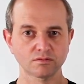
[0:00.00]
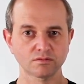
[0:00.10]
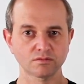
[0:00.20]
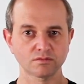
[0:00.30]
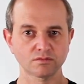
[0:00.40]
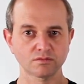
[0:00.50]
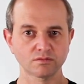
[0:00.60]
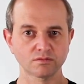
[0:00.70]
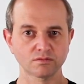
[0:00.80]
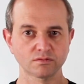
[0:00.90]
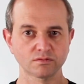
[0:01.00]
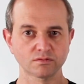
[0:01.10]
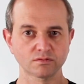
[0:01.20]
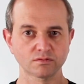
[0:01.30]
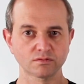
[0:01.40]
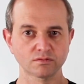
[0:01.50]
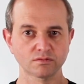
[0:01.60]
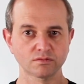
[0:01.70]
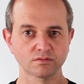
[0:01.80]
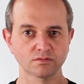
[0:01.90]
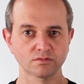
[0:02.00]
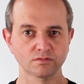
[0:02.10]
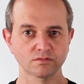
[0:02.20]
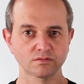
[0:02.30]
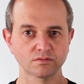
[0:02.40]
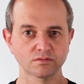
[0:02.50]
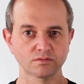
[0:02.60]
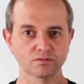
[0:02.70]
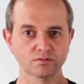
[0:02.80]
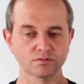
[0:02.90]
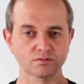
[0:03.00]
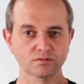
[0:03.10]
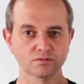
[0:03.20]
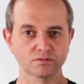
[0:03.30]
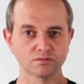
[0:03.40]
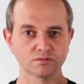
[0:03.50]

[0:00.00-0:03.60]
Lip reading: The person shown says nothing.